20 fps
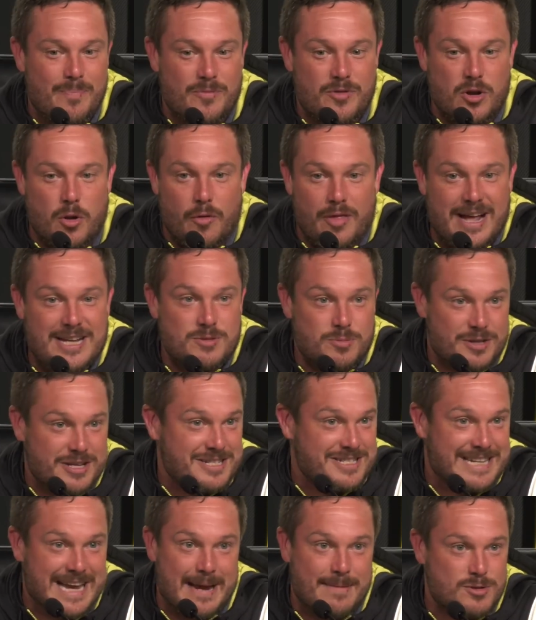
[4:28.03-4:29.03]
You know, that's what
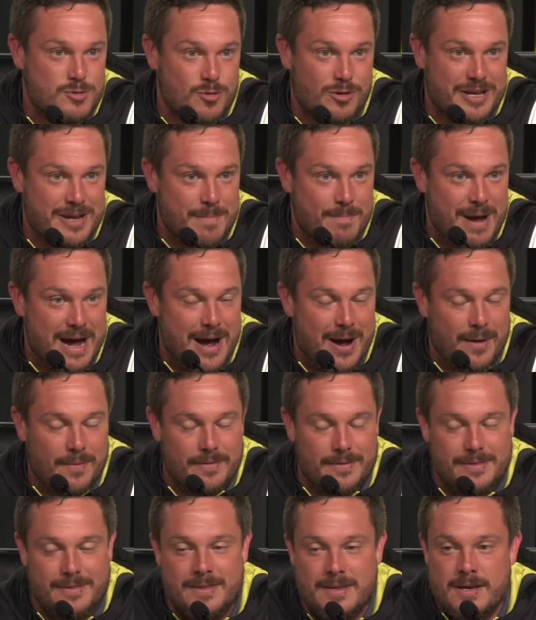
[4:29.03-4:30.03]
this game is really about.
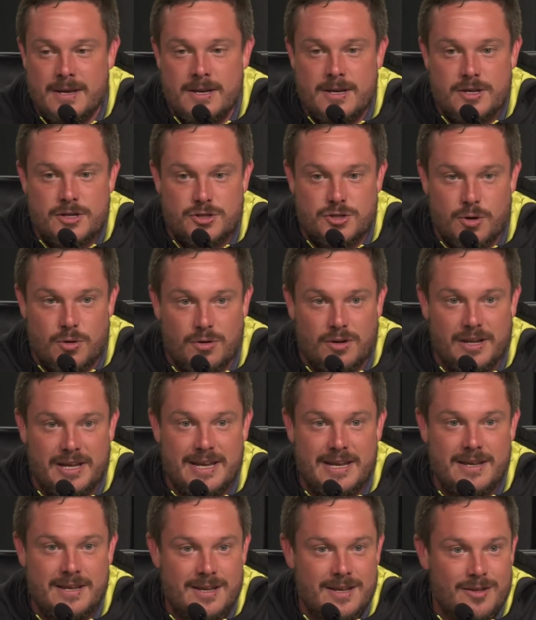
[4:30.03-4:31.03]
And
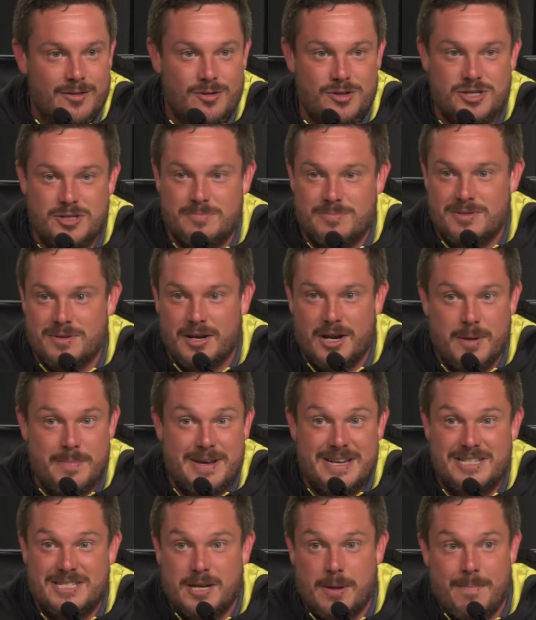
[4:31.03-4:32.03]
certainly there's going to
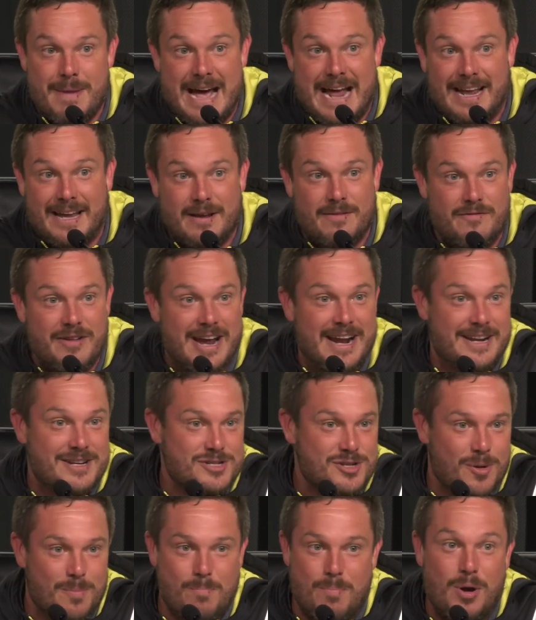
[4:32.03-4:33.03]
be a schematic
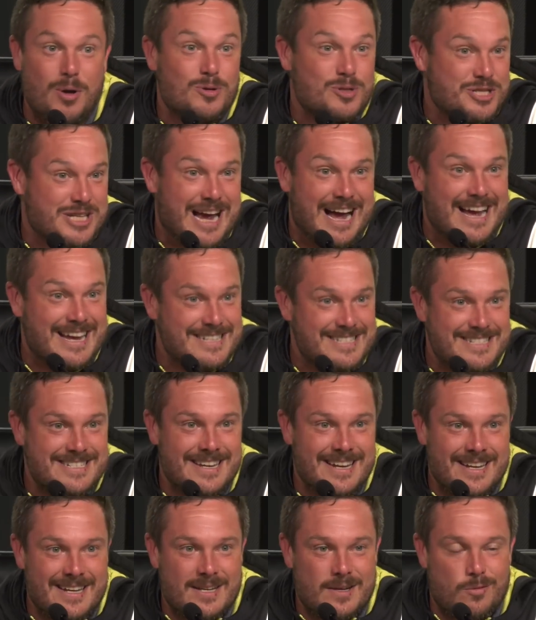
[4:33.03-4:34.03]
advantage on both sides,
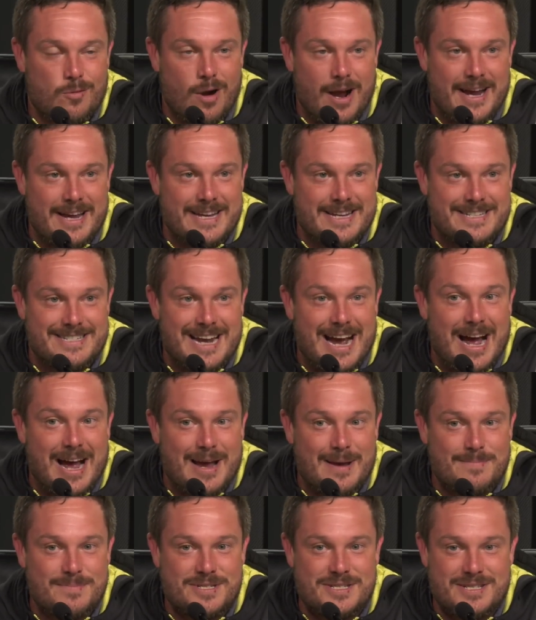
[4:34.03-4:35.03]
right, at
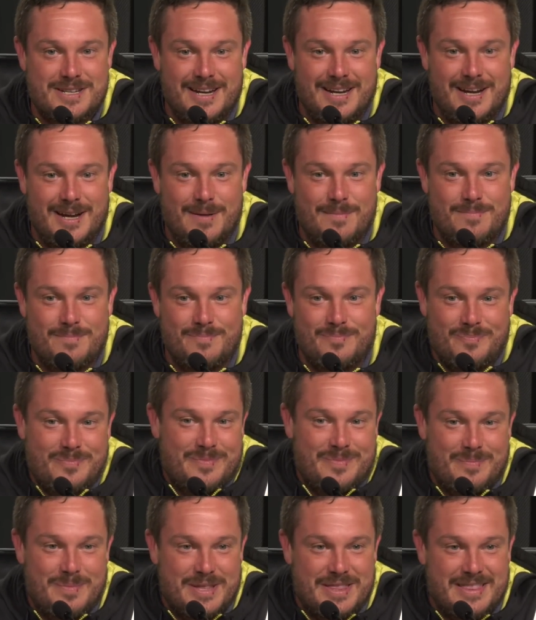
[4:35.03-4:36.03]
times.
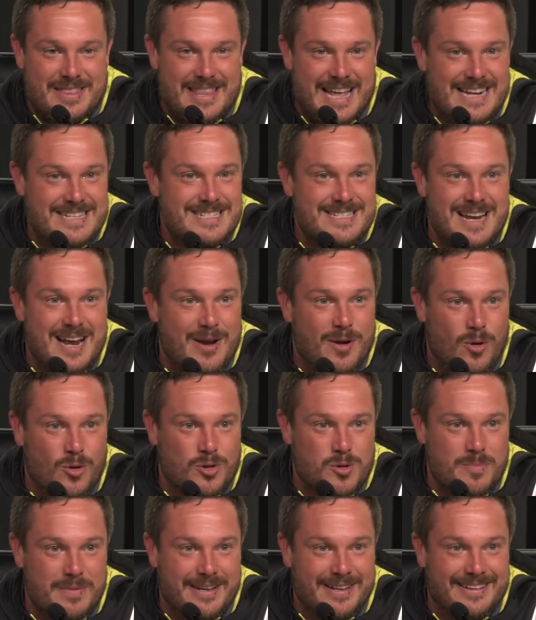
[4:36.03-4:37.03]
But that's not
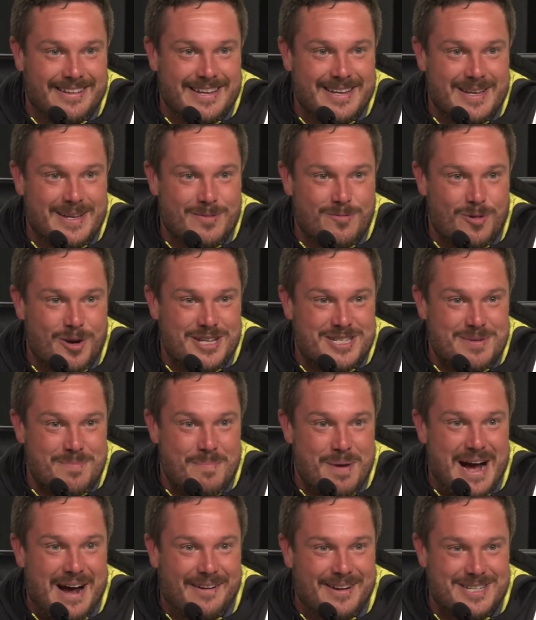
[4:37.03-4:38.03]
ultimately what it's
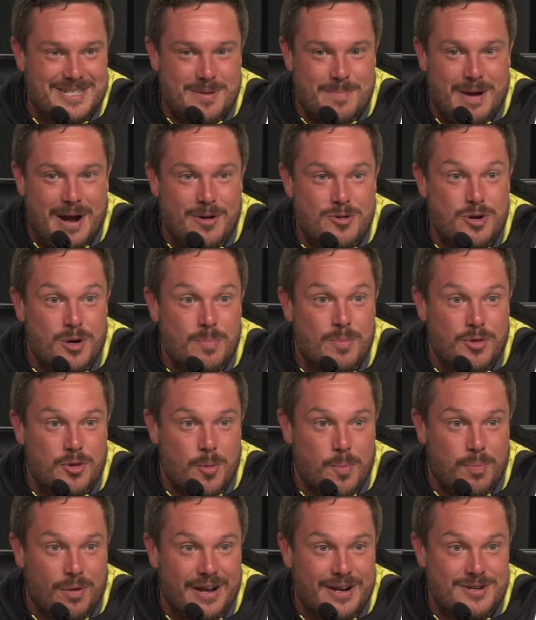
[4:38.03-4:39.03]
about. It's about who can put
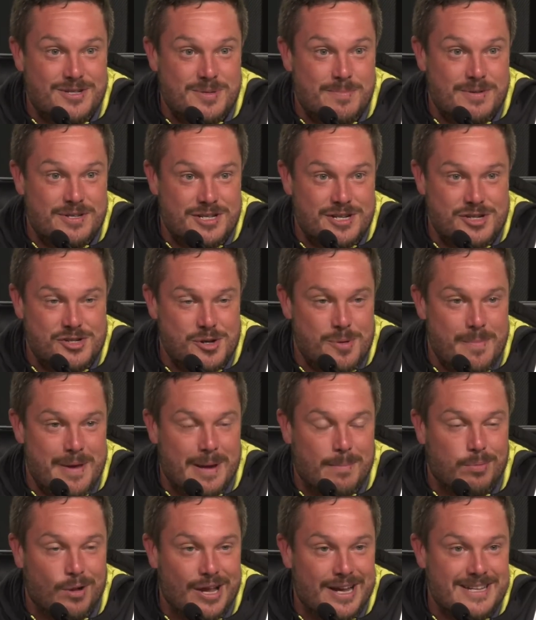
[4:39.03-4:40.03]
their players in position to
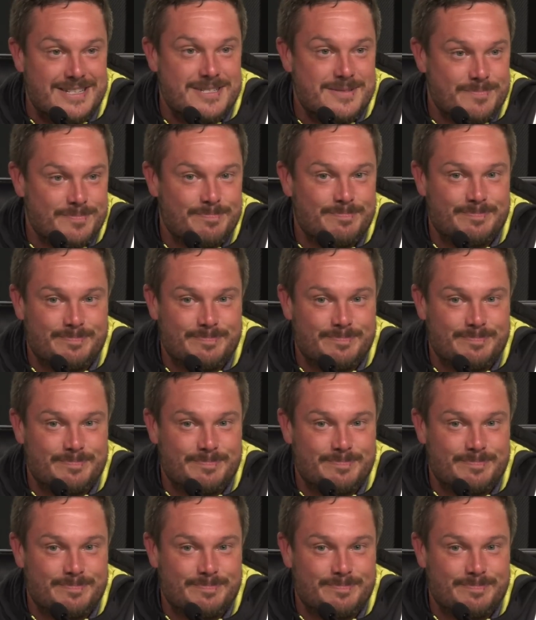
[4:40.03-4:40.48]
make plays.